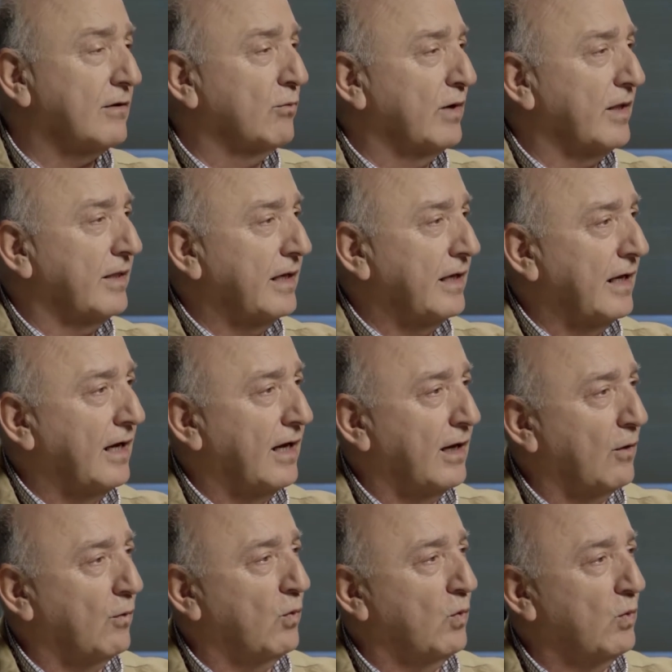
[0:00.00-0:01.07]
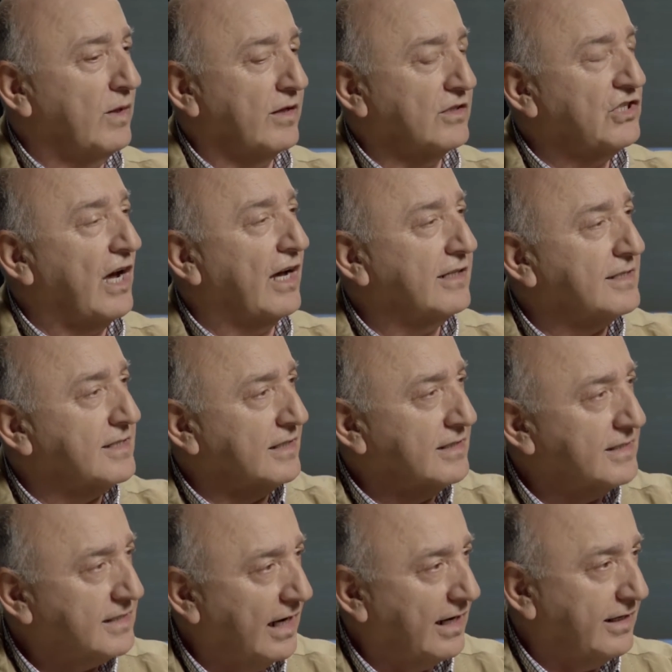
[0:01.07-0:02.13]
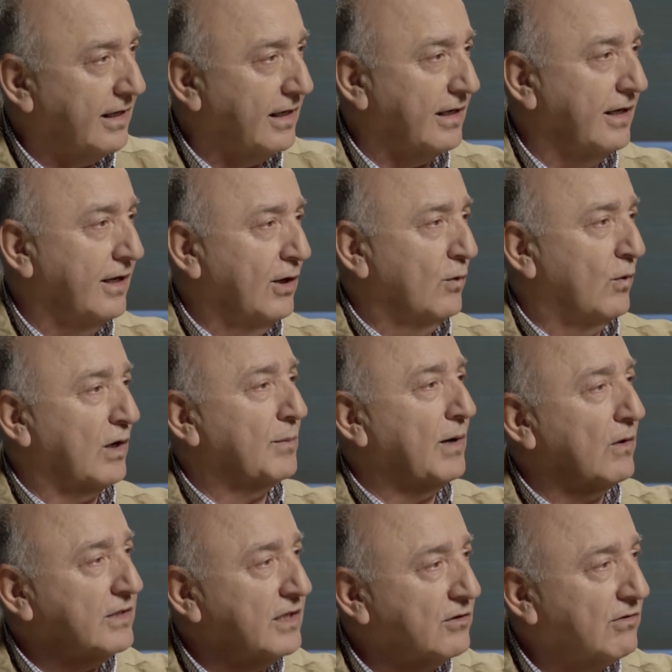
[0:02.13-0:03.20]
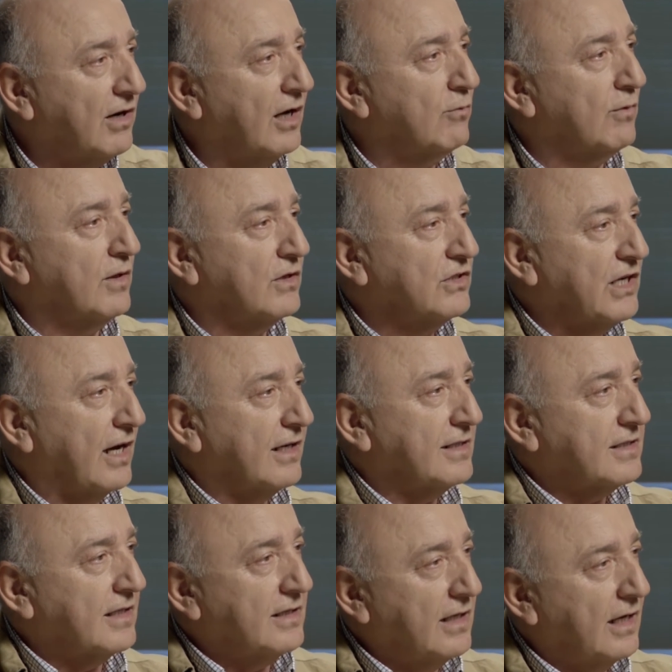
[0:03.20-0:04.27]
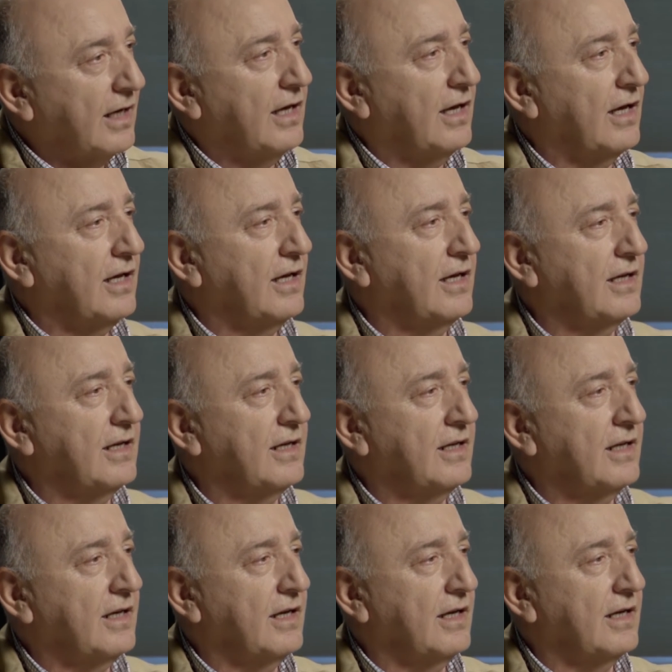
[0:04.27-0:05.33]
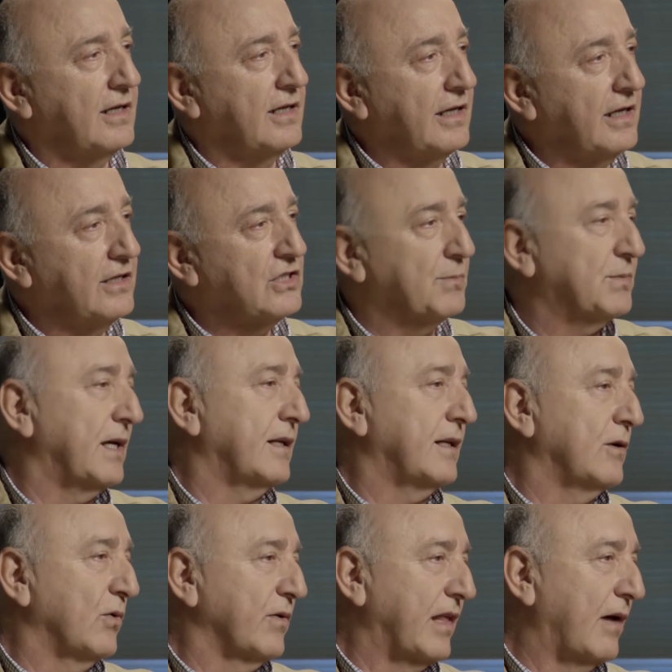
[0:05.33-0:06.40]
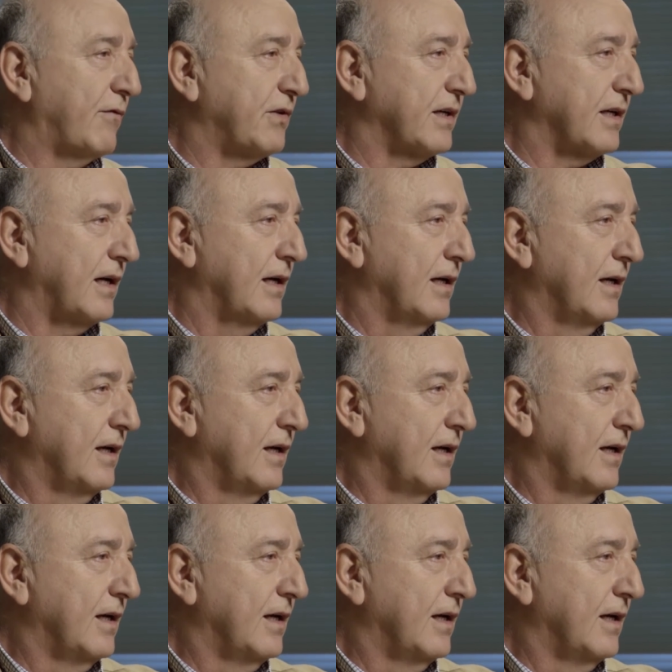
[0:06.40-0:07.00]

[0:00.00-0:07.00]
with the jihadists in Sinai? What about Iran with the jihadists in Egypt and North Africa?